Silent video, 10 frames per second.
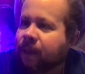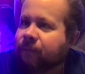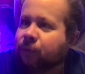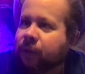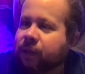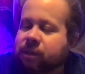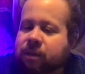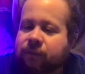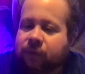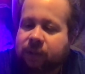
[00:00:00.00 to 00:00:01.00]
for the
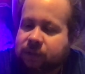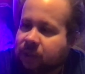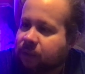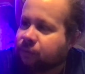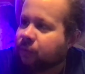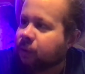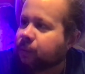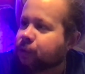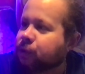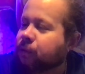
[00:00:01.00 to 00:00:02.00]
second
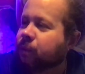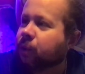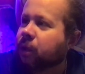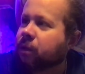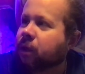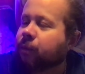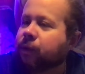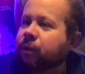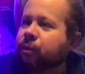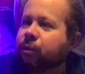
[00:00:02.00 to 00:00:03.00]
fragrance to come
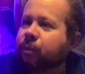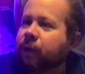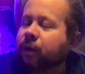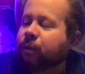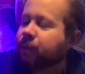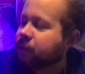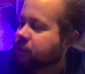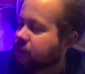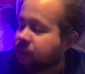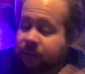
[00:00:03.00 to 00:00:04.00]
in through the mail, but
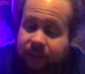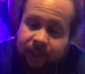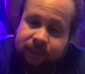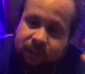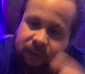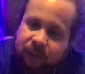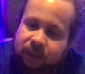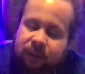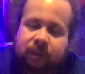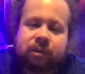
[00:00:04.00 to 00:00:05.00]
it hasn't
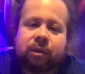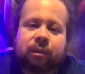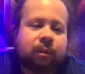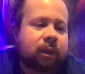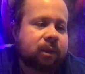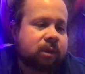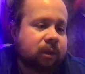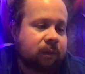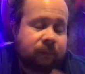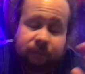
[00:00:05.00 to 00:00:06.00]
yet. And so, like I said,
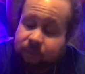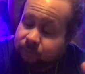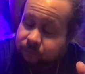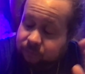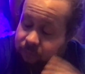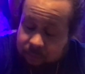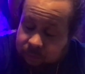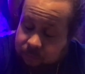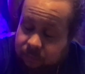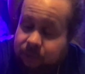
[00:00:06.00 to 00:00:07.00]
the
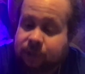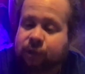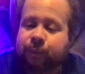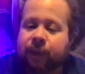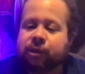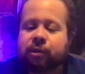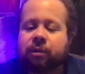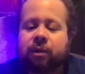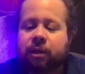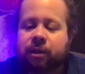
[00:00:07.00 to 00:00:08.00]

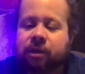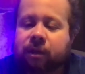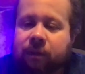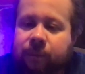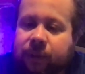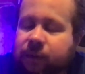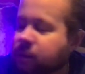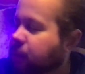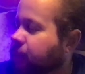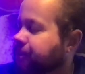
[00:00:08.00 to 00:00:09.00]
anticipation is killing me.
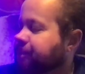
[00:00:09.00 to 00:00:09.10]
So,